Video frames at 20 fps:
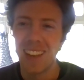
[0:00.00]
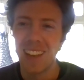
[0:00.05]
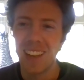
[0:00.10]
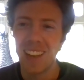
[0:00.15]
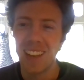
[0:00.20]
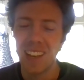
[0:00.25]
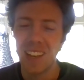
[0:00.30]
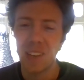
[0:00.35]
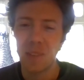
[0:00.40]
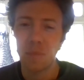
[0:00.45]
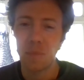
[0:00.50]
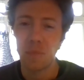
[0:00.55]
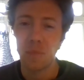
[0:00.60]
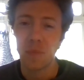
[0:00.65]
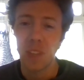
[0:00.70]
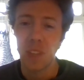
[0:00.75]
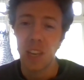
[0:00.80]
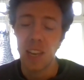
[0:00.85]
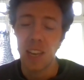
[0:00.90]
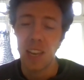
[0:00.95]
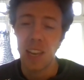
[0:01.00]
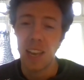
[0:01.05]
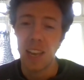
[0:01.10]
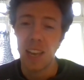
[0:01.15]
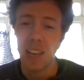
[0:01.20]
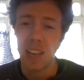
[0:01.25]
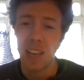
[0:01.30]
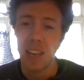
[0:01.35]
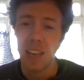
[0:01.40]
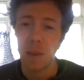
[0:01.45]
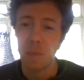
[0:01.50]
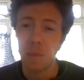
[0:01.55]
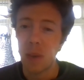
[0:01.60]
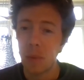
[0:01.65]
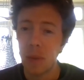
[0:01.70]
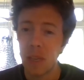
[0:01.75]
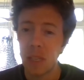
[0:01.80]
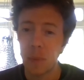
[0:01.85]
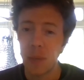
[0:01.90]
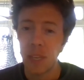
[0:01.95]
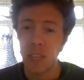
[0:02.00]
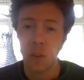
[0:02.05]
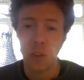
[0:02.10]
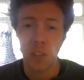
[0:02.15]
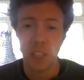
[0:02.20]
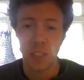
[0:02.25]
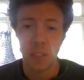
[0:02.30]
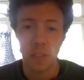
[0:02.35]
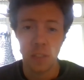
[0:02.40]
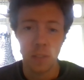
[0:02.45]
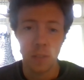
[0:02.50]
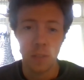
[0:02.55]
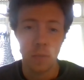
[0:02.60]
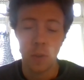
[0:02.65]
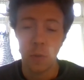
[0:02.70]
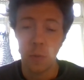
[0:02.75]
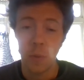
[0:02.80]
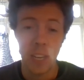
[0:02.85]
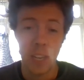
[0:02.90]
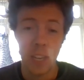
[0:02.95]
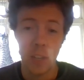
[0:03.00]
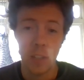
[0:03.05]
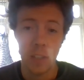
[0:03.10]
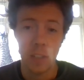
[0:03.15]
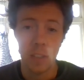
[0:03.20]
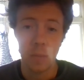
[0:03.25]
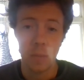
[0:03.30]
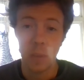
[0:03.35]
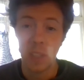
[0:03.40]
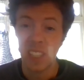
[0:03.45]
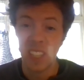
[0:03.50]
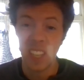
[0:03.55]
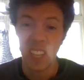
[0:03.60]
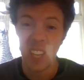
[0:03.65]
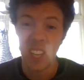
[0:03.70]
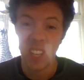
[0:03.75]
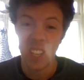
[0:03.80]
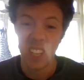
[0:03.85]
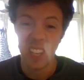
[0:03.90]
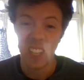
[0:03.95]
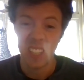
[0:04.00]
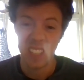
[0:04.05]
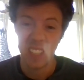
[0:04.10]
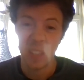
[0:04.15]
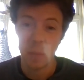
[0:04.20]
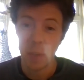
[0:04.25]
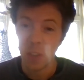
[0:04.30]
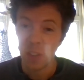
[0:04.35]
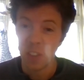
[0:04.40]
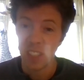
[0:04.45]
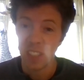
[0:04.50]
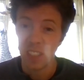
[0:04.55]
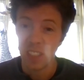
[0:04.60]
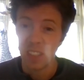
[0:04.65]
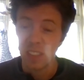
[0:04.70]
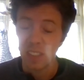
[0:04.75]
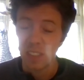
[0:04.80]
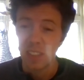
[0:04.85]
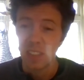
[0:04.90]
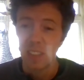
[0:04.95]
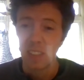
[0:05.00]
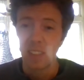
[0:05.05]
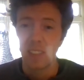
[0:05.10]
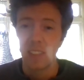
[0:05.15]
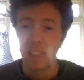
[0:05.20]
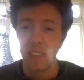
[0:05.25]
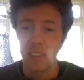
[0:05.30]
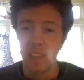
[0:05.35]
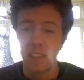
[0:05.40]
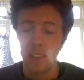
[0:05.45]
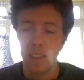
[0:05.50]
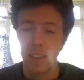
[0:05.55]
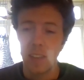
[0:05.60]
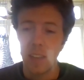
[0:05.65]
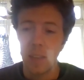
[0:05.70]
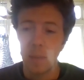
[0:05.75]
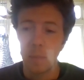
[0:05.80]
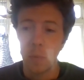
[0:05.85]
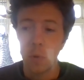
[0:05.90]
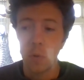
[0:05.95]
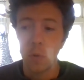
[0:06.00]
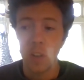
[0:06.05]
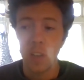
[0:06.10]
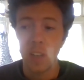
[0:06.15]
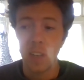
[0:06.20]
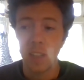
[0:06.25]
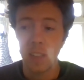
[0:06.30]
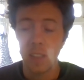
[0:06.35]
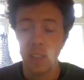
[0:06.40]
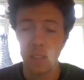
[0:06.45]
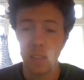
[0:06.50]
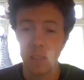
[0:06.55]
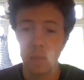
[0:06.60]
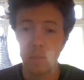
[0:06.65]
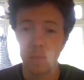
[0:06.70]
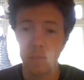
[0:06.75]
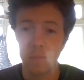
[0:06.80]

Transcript: um, and maybe it's being honest when it hurts, when it's going to hurt us, to be honest um, or hurt others.